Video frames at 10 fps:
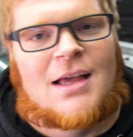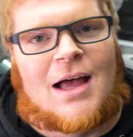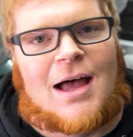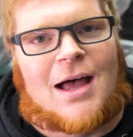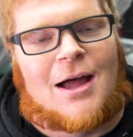
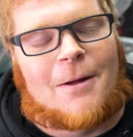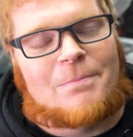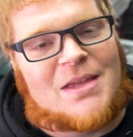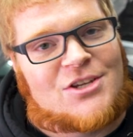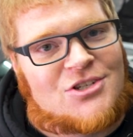
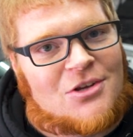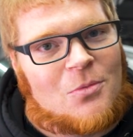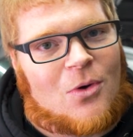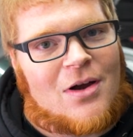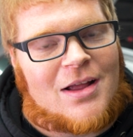It should
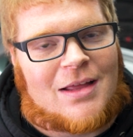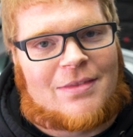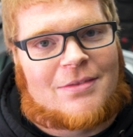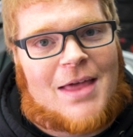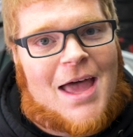work,
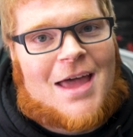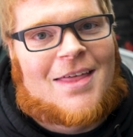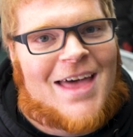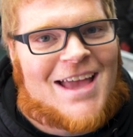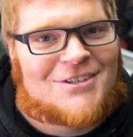and
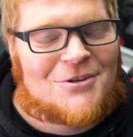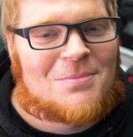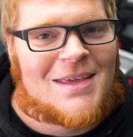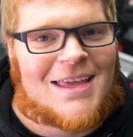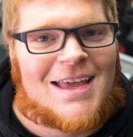that should
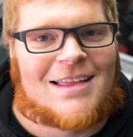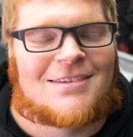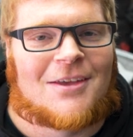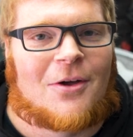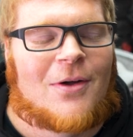be it.
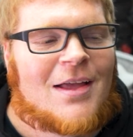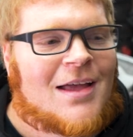So.